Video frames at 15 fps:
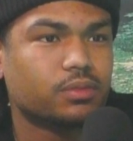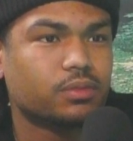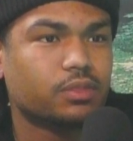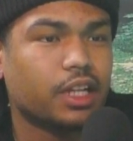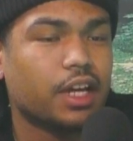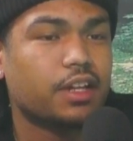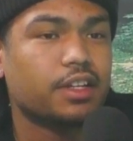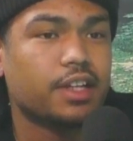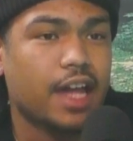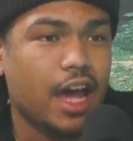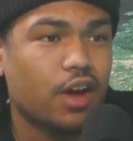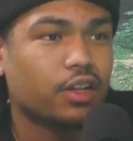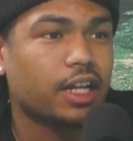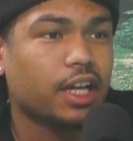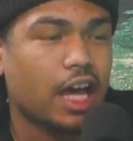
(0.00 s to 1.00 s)
like
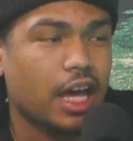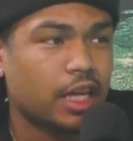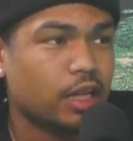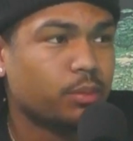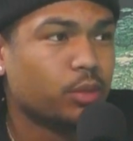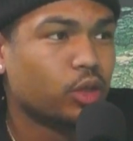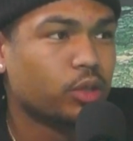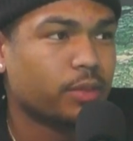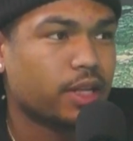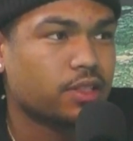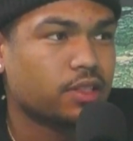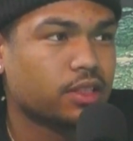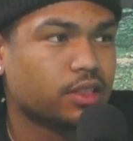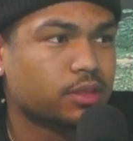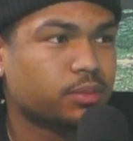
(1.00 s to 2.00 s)
now, like I am building my
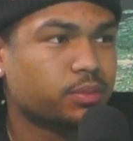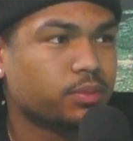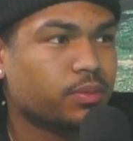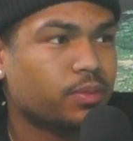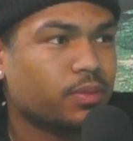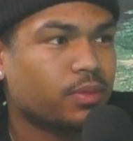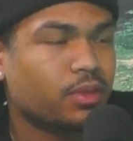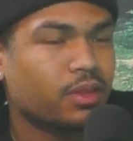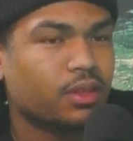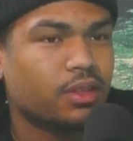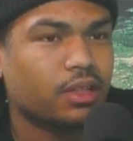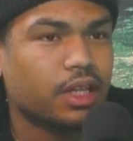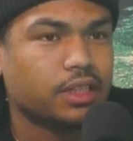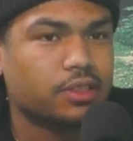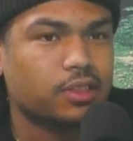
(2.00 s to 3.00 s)
team.
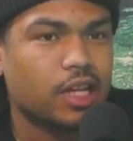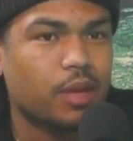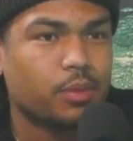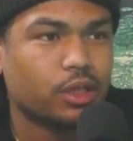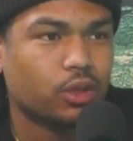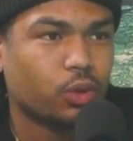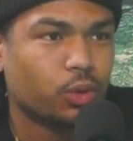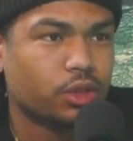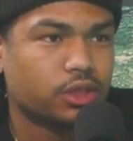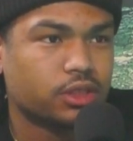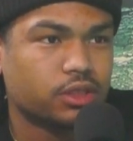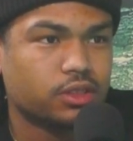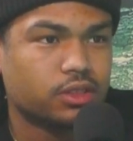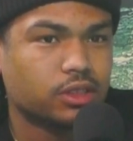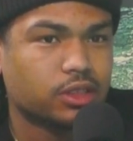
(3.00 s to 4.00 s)
I just got me a
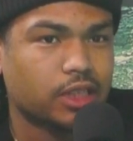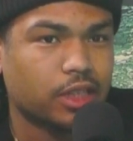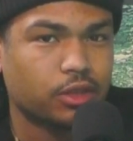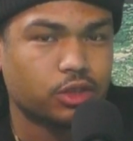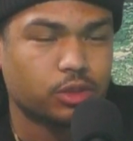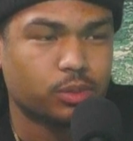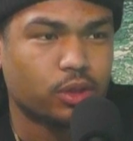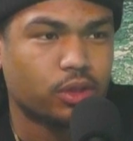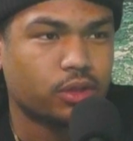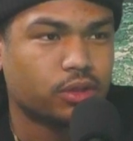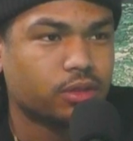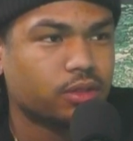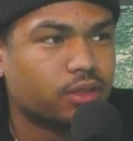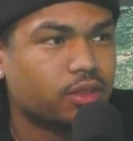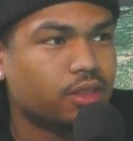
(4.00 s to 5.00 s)
lawyer. Shout out
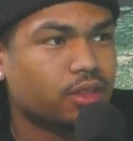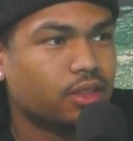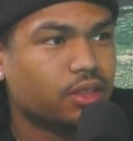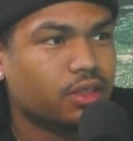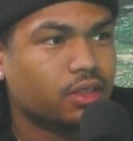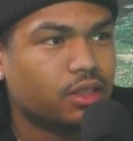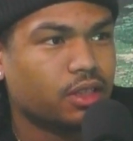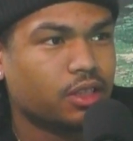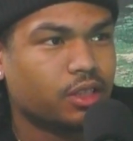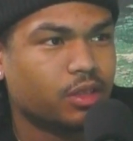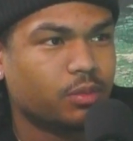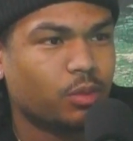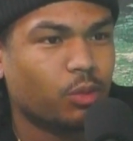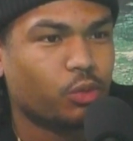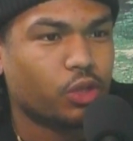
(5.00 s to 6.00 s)
Jamal.
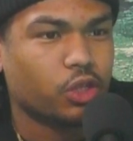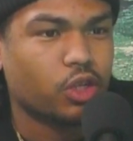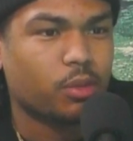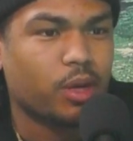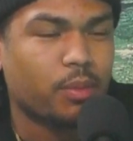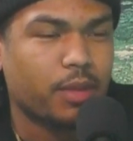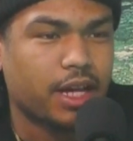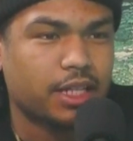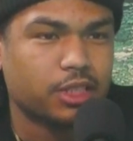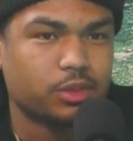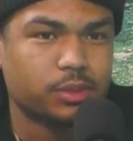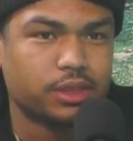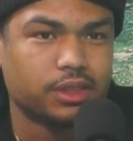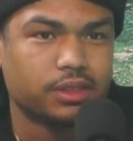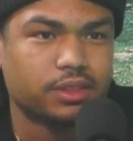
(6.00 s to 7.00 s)
I'm working on my
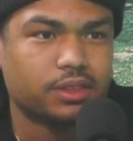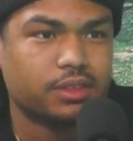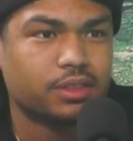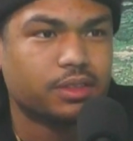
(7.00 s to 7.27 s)
management.